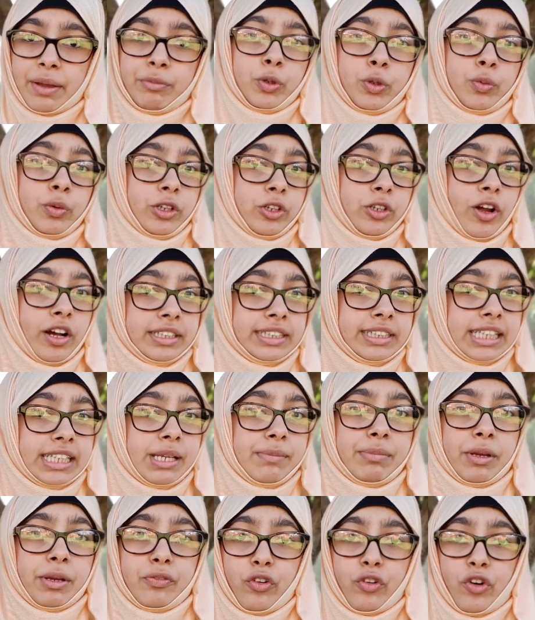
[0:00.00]
You would not sleep
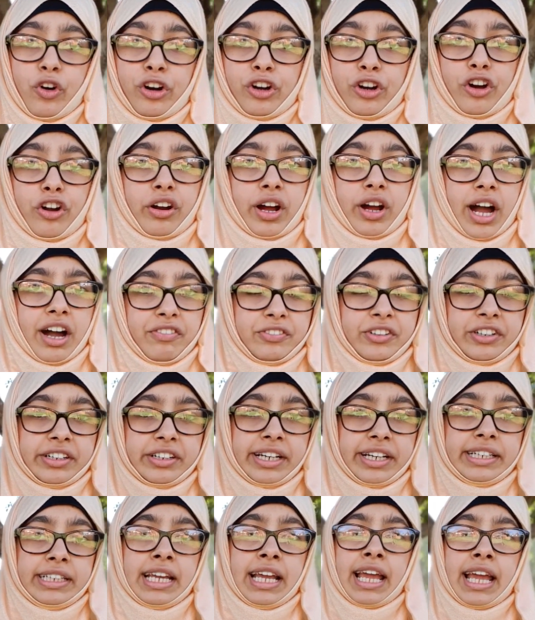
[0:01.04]
before or after
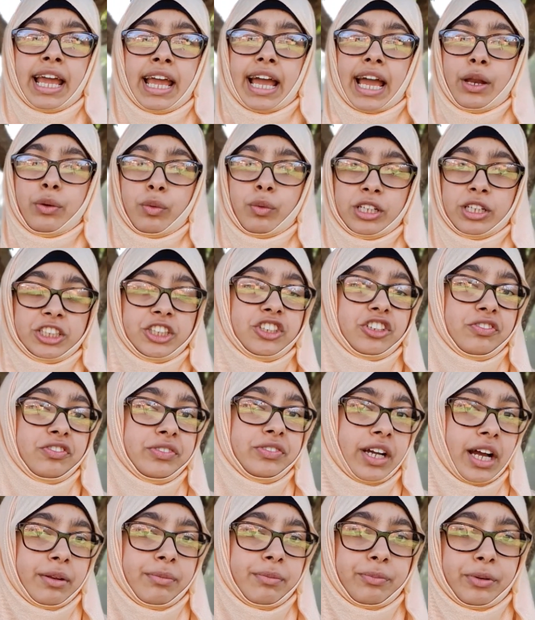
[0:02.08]
it, and once you've
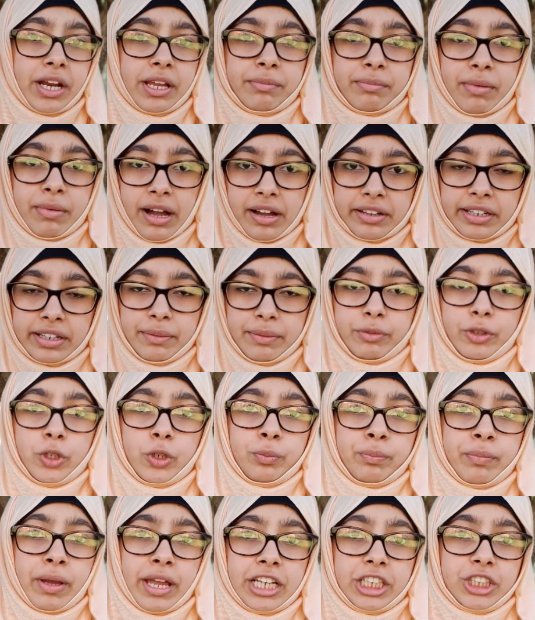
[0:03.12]
done praying Maghrib, you
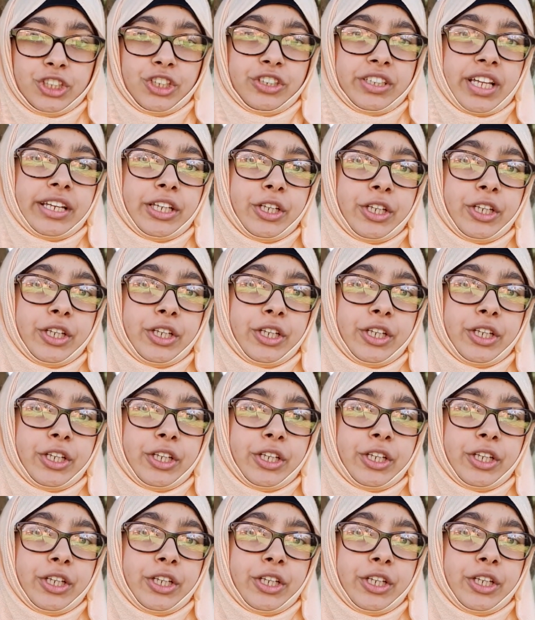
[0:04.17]
make sure that you